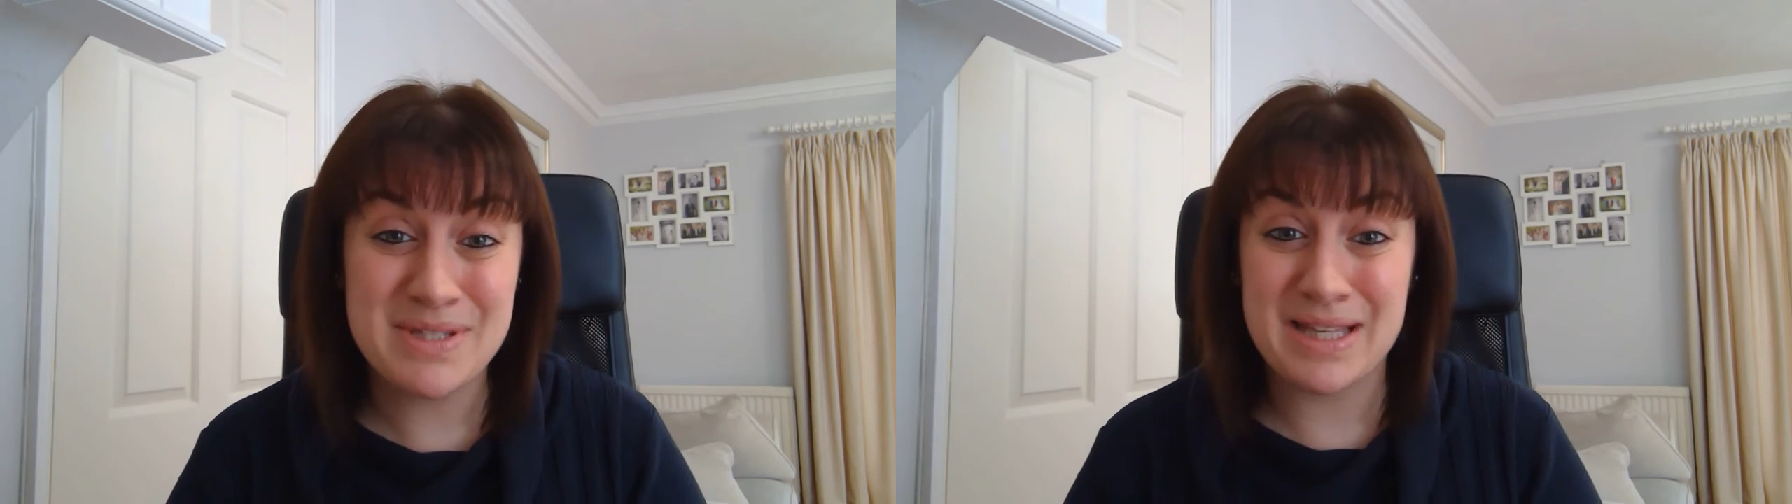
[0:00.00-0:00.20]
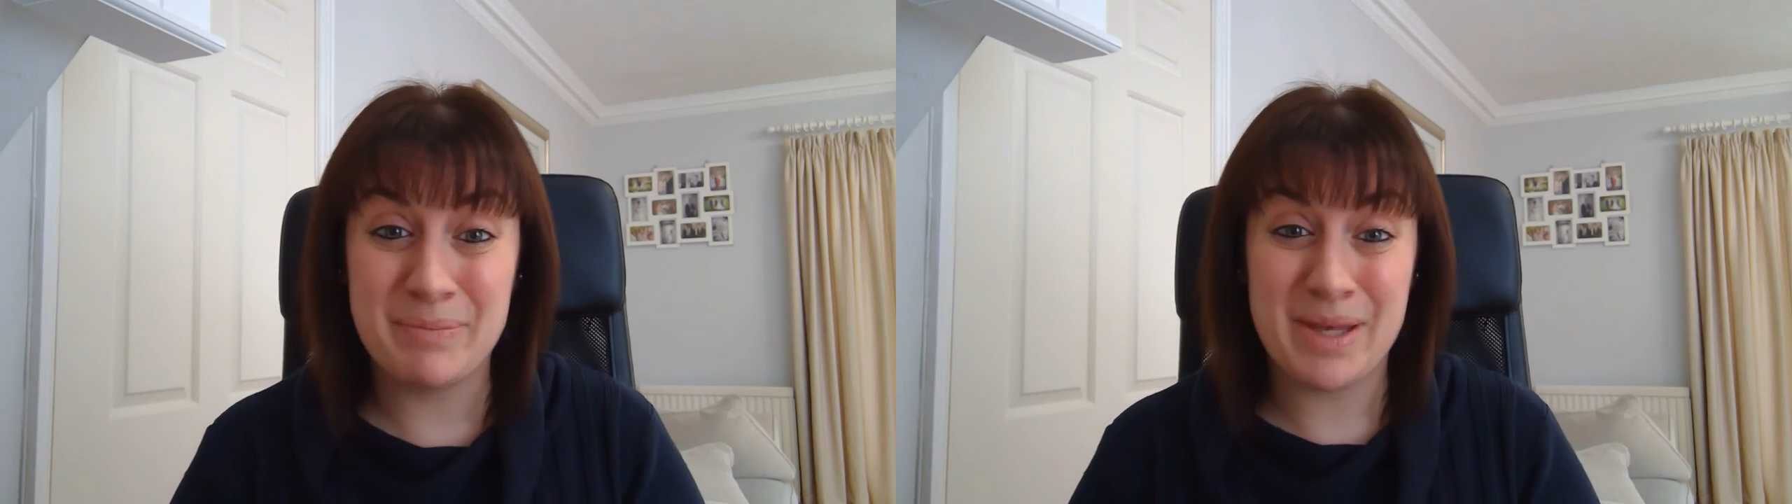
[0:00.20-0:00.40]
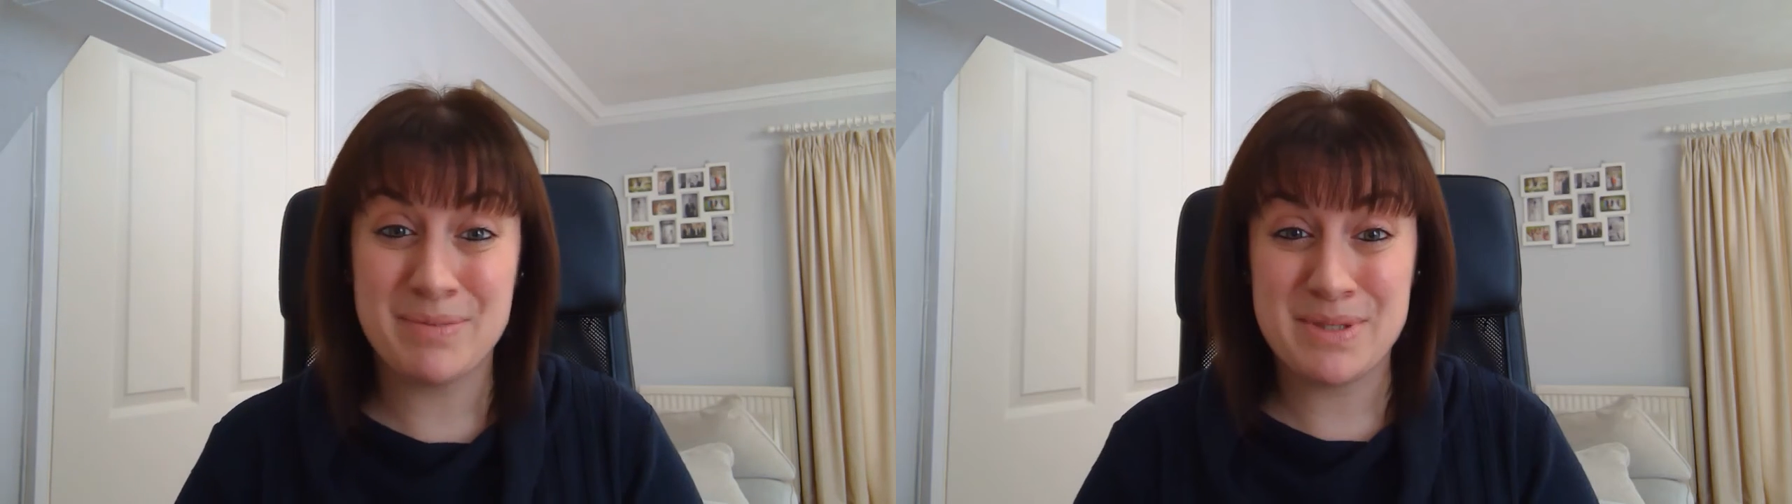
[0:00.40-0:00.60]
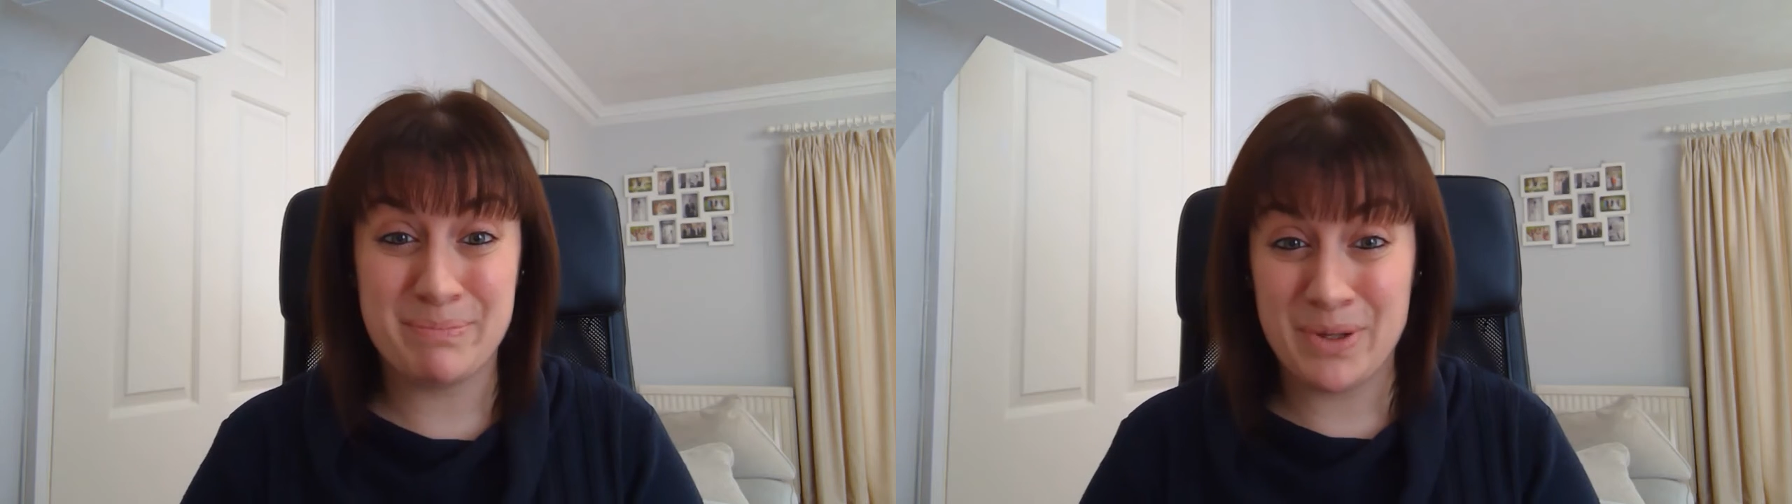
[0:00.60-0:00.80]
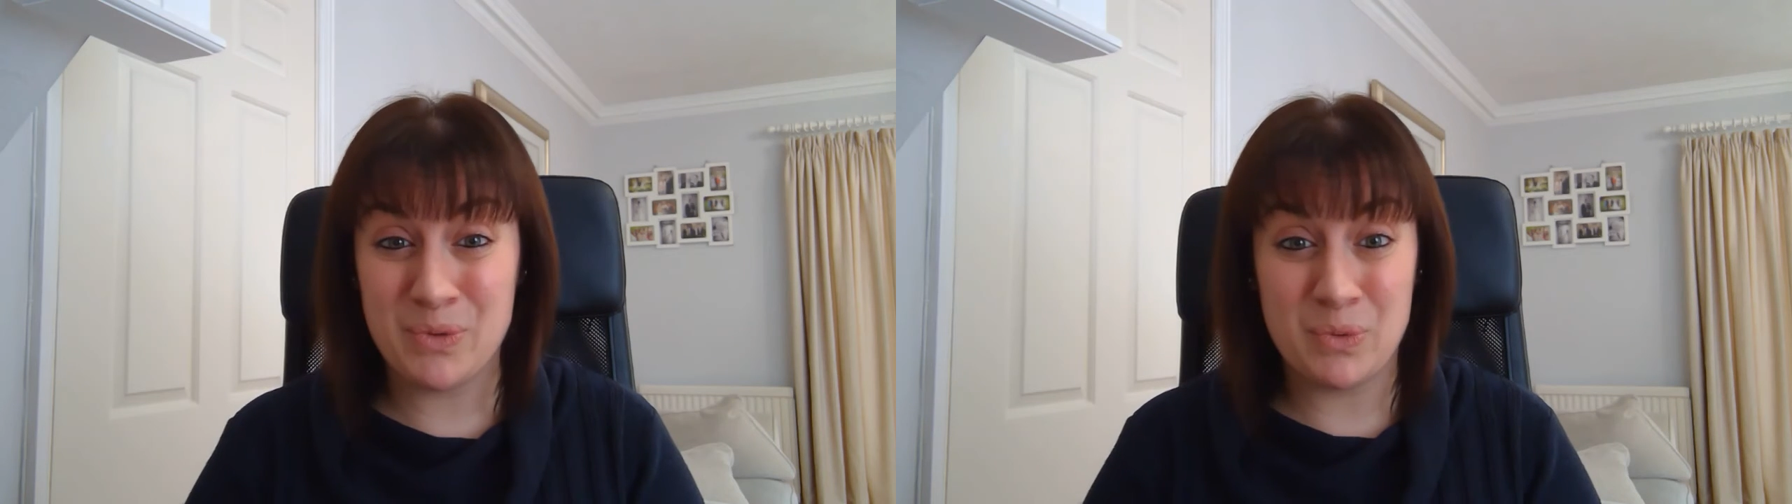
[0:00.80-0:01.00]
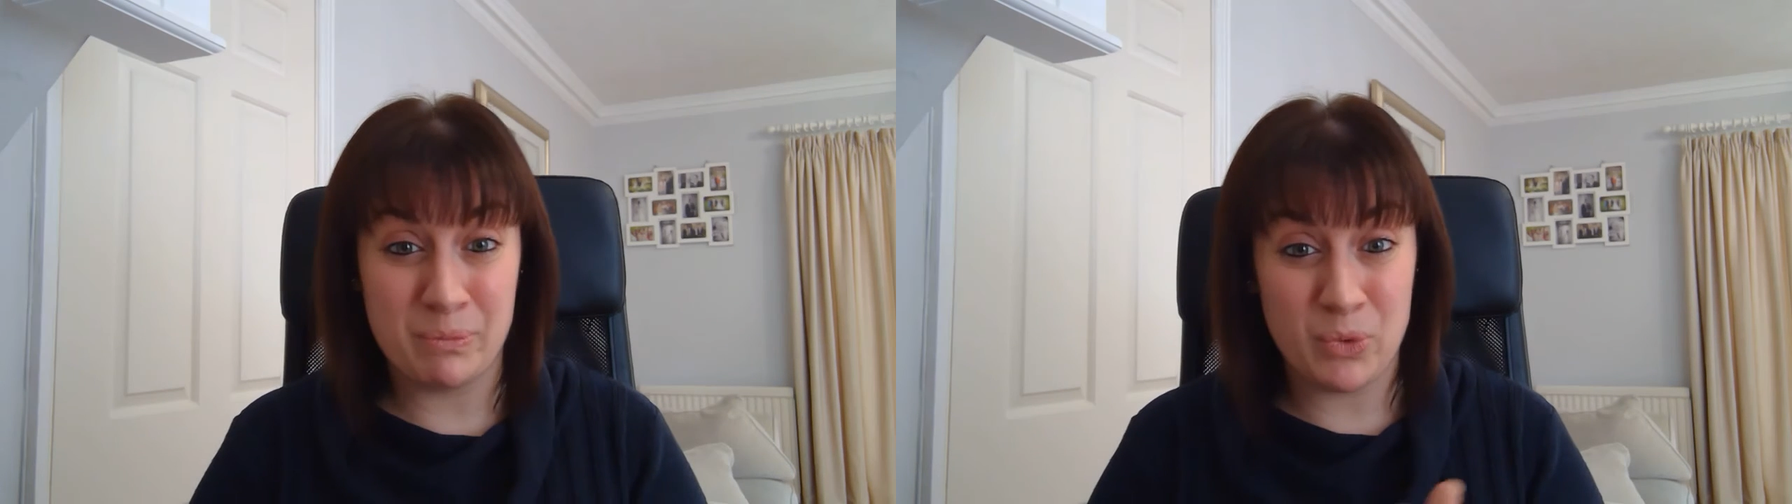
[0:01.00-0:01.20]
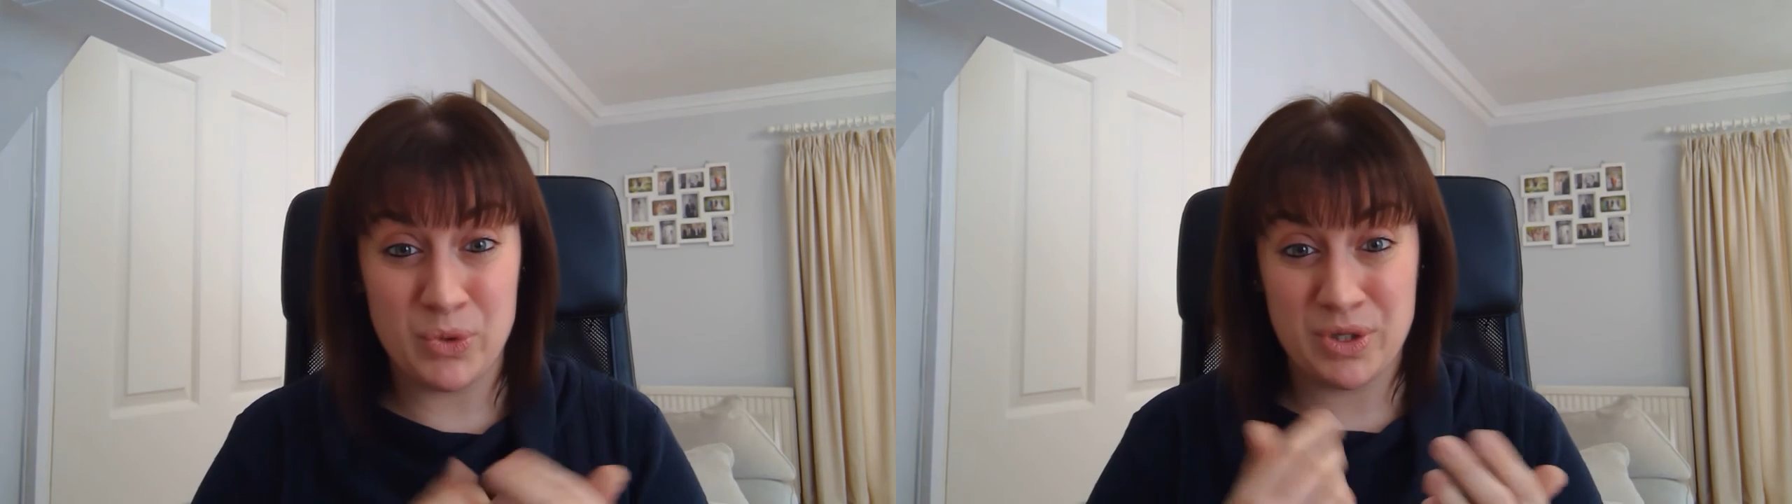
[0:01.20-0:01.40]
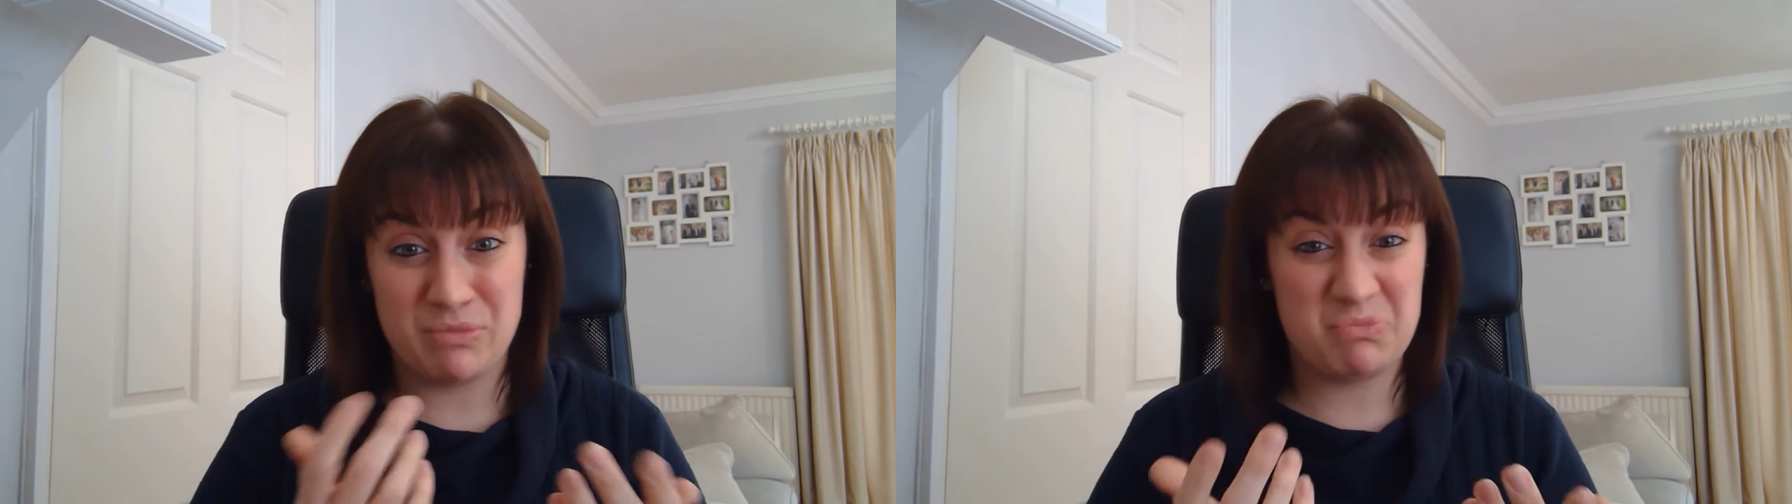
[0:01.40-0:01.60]
going to be able to bill more
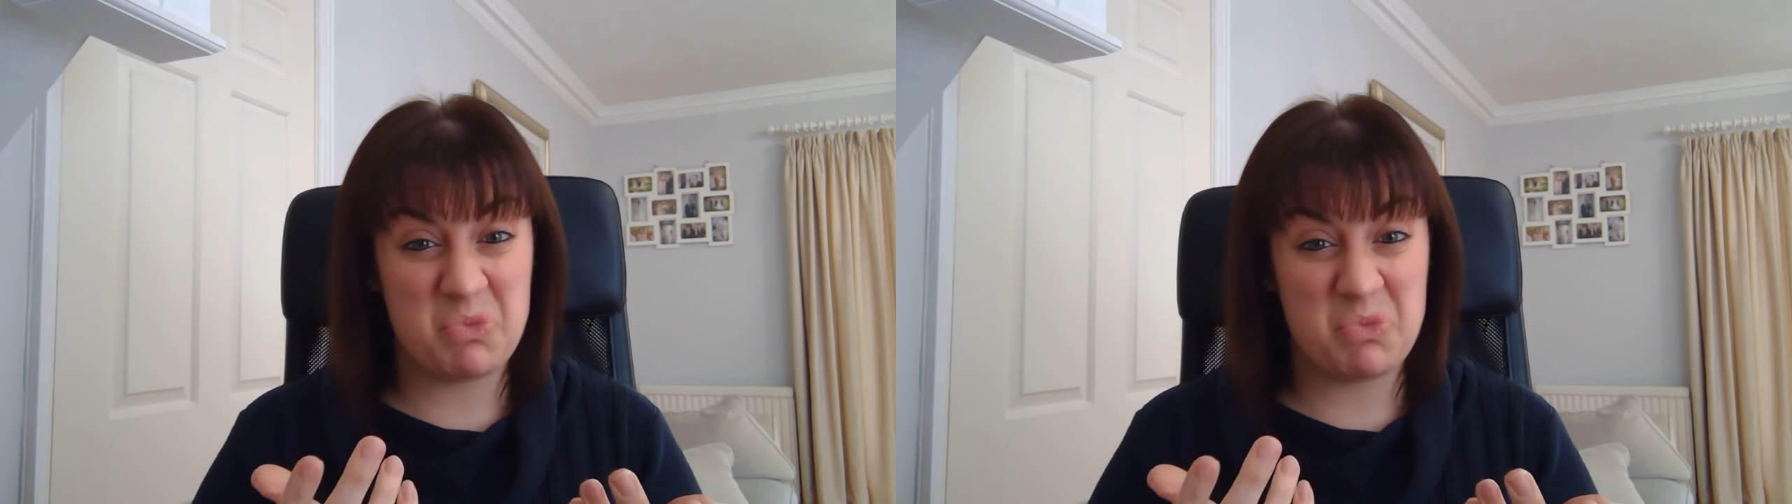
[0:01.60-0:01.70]
than